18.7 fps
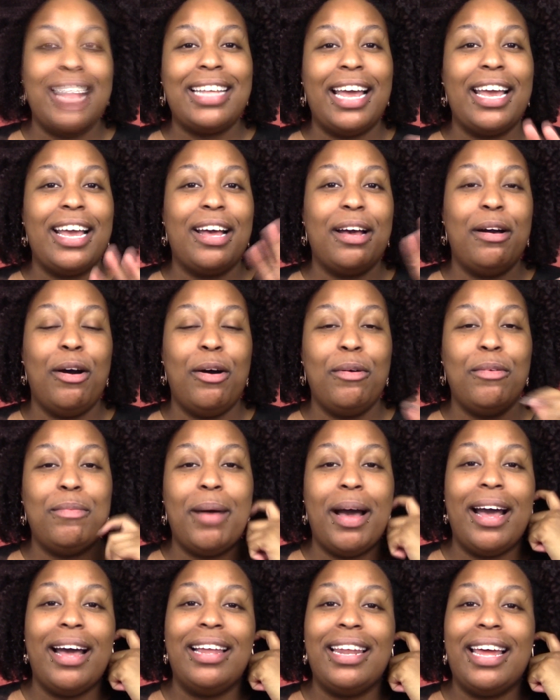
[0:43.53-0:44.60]
like all of
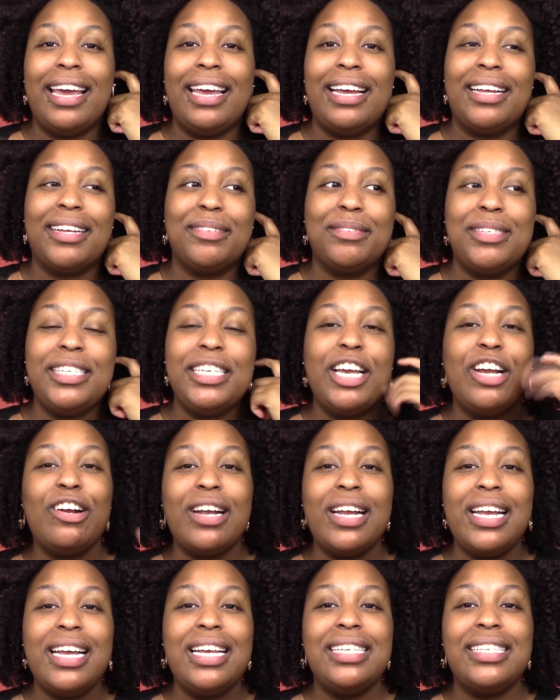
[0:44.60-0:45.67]
my like
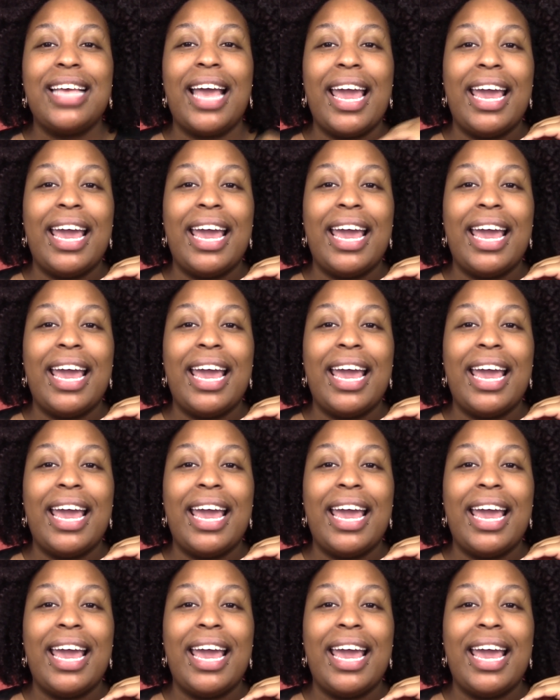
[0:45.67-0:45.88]
series